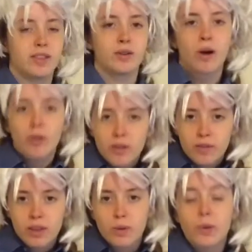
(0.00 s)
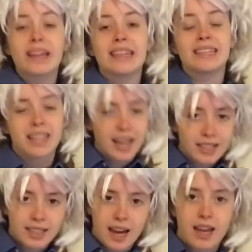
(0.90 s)
The growth of the New England
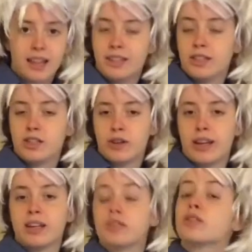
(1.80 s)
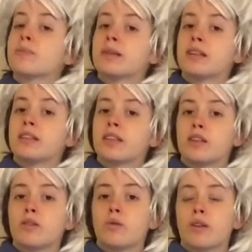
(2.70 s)
textile industry contributed to
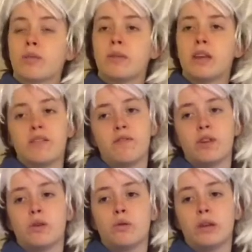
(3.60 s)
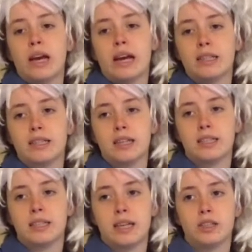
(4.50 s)
the North being viewed as
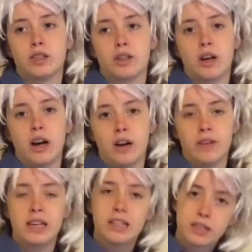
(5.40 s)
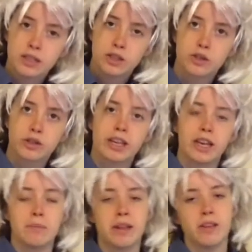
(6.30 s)
a center of industry
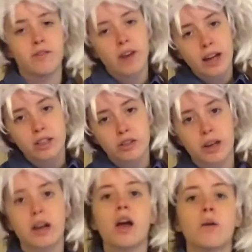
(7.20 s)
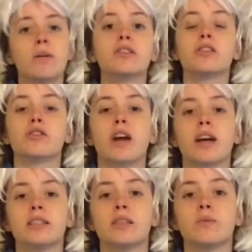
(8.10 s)
and manufacturing, which
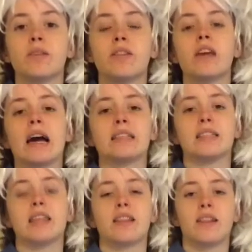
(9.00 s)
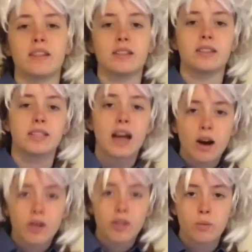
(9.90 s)
contrasted with the idea that the
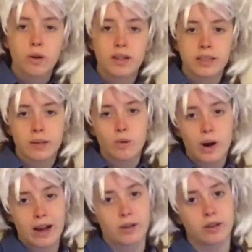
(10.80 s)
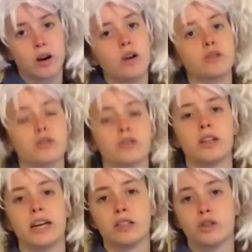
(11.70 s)
South was a more
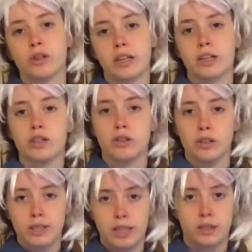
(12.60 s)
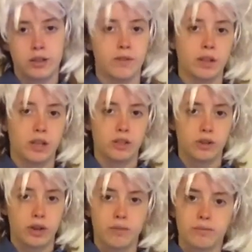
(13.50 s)
agricultural and traditional center of the country.